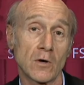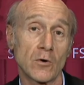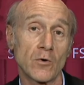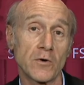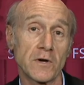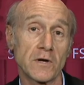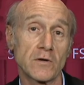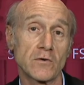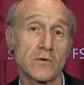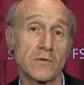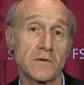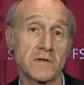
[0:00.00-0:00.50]

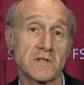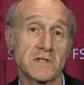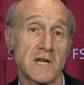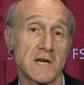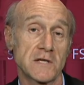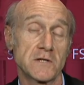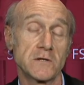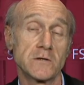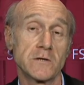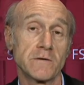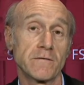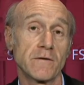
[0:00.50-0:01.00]
according to the
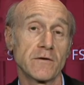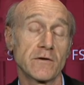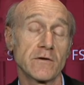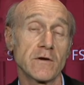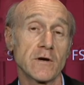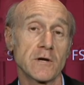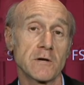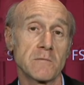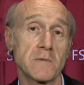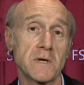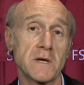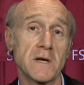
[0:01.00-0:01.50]
Statutes of
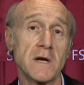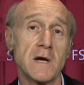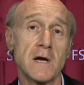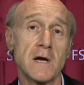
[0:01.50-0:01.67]
Autonomy.